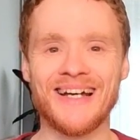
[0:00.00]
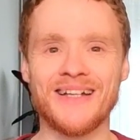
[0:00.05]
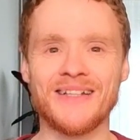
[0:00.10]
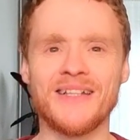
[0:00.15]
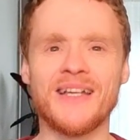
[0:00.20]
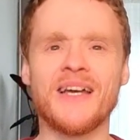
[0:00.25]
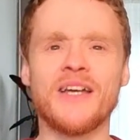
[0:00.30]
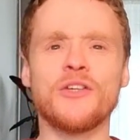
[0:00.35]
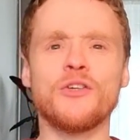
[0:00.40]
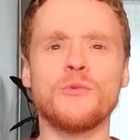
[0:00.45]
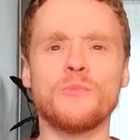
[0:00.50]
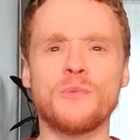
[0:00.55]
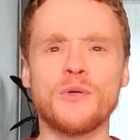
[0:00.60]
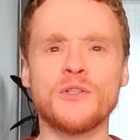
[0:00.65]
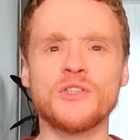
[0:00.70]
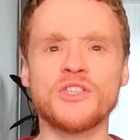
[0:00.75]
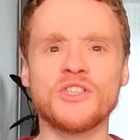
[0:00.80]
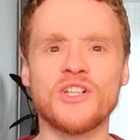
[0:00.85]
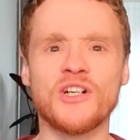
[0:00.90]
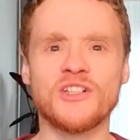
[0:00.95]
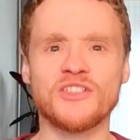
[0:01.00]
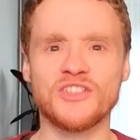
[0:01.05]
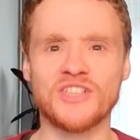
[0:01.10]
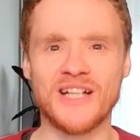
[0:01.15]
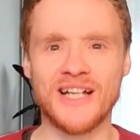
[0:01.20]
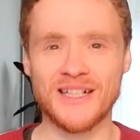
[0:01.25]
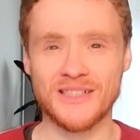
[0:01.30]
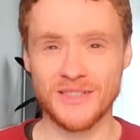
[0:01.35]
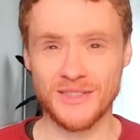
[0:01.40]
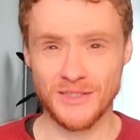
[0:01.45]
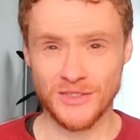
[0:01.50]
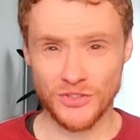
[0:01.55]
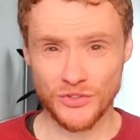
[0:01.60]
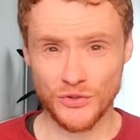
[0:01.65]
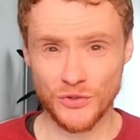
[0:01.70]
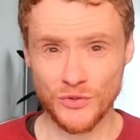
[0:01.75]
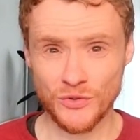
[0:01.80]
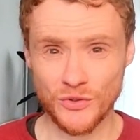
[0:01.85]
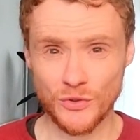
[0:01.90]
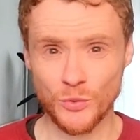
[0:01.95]
And yet you pushed our taxes
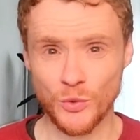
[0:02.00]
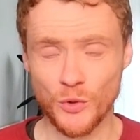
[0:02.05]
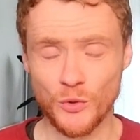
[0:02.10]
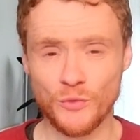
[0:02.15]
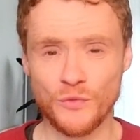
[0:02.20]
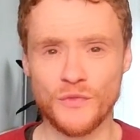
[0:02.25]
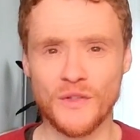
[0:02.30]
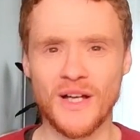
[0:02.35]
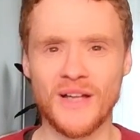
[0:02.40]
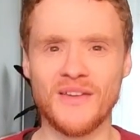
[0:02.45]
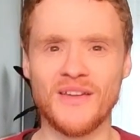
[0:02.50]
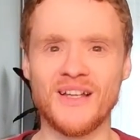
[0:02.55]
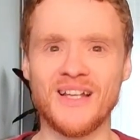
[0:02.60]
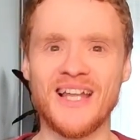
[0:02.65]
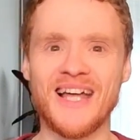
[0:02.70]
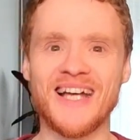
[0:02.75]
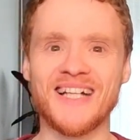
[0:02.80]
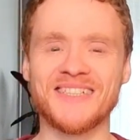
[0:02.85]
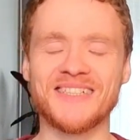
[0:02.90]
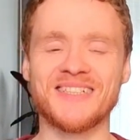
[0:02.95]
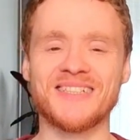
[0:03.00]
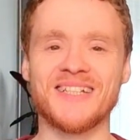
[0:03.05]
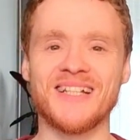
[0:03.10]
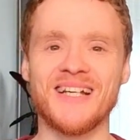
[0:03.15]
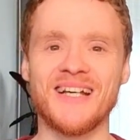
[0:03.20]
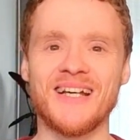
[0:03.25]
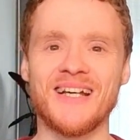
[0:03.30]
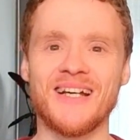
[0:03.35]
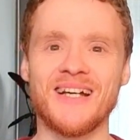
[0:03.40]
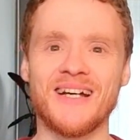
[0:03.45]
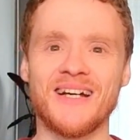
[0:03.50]
through the roof nonetheless.